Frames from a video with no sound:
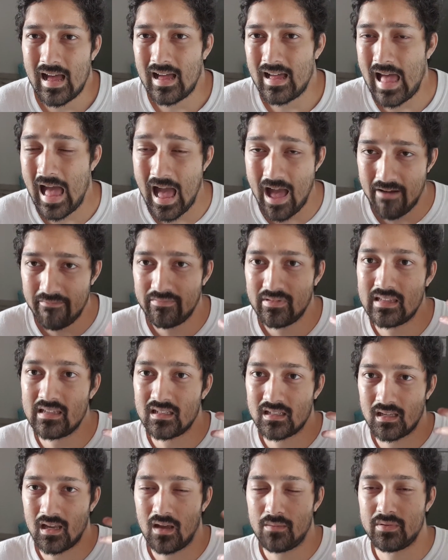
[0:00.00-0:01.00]
have
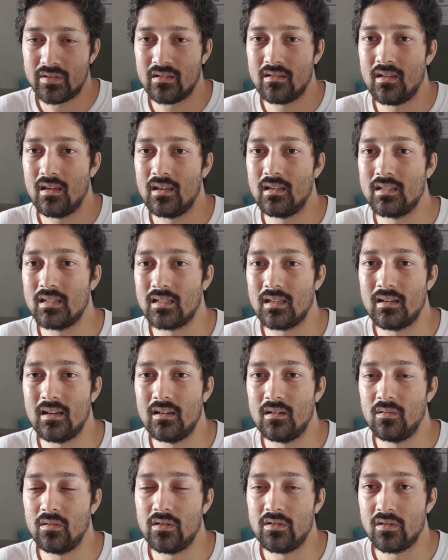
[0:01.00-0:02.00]
these types of things
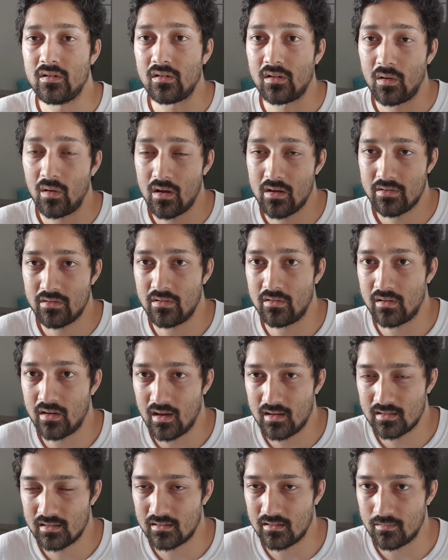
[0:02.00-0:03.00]
and you're going through
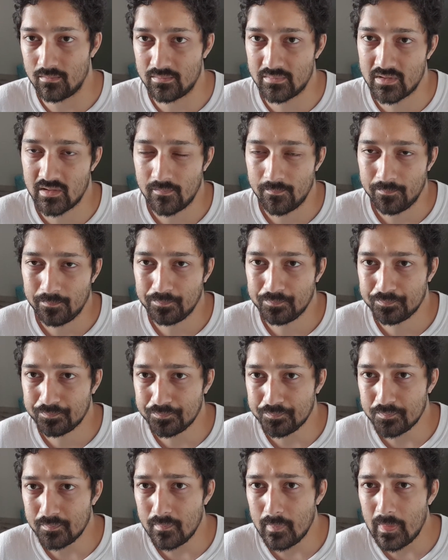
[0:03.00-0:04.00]
customs,
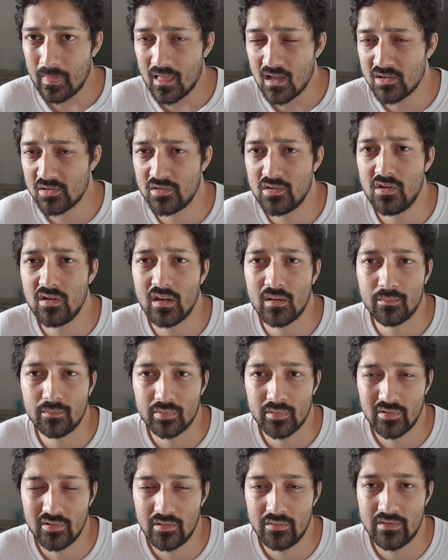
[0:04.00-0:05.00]
so that you can
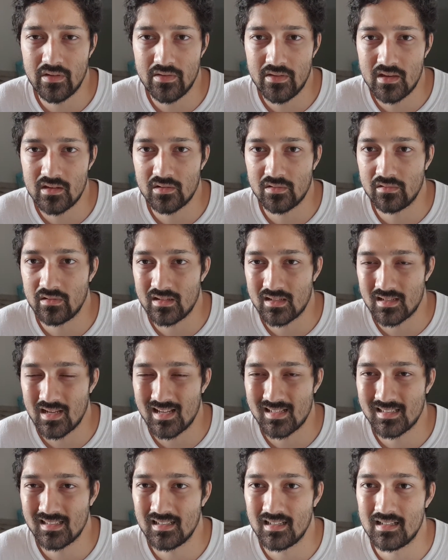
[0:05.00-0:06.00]
prove that these are
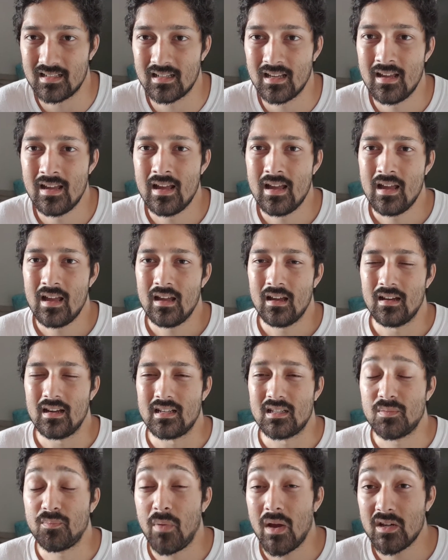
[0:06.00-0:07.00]
necessities.
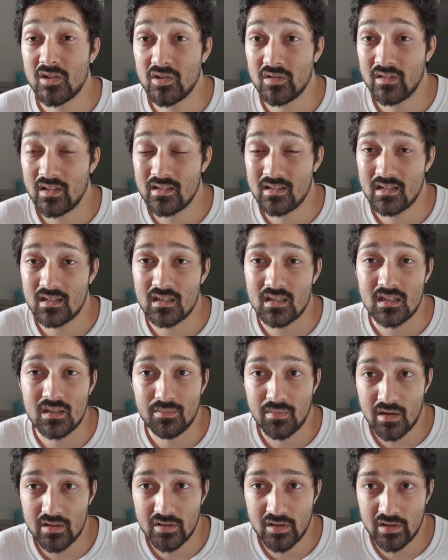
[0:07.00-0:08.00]
This is
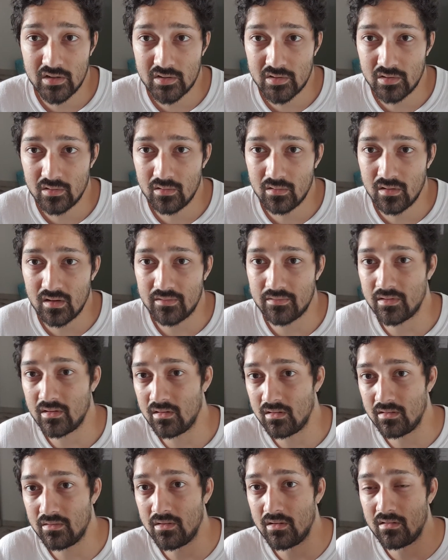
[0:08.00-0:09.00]
especially true if
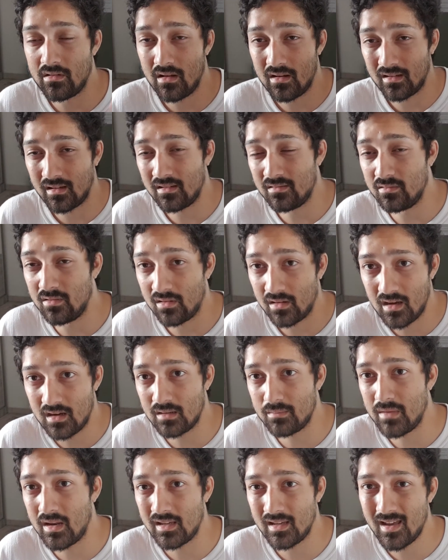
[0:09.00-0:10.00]
they're
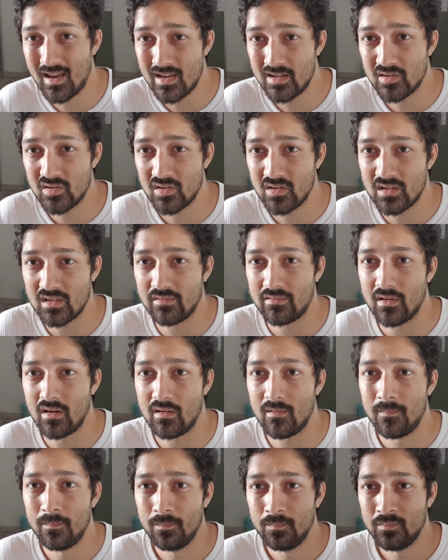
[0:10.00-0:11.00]
narcotic medications, if
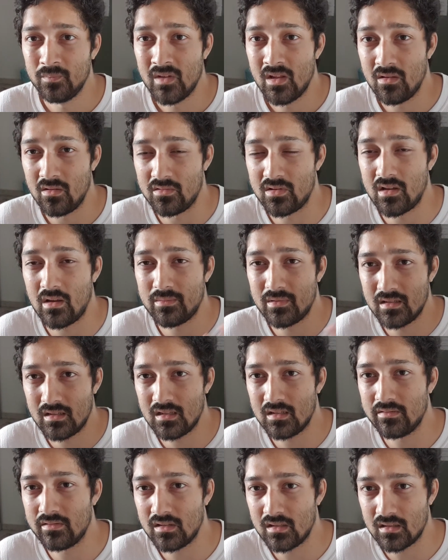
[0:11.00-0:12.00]
they're
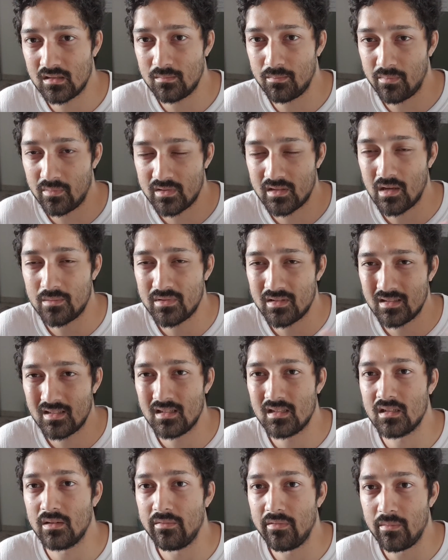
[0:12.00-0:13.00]

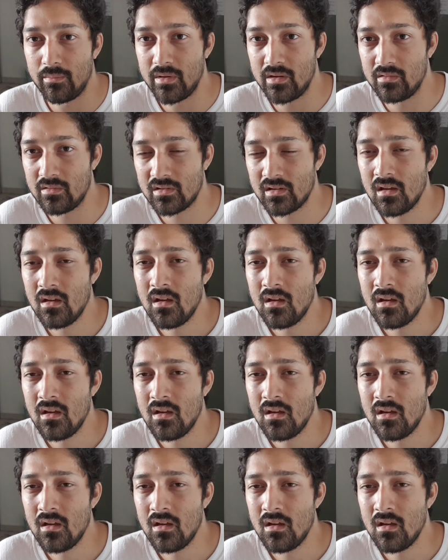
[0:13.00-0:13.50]
substances of abuse.